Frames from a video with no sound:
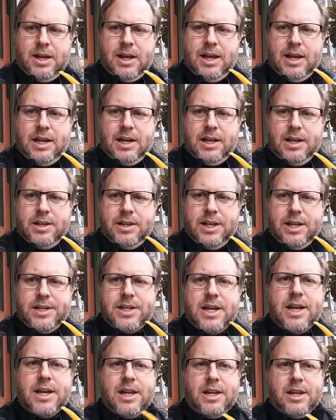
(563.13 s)
and they
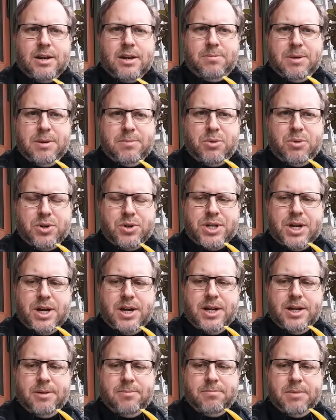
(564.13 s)
take a little bit more
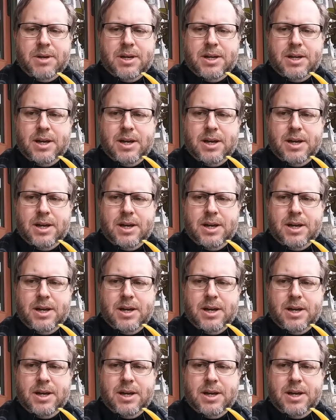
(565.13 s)
time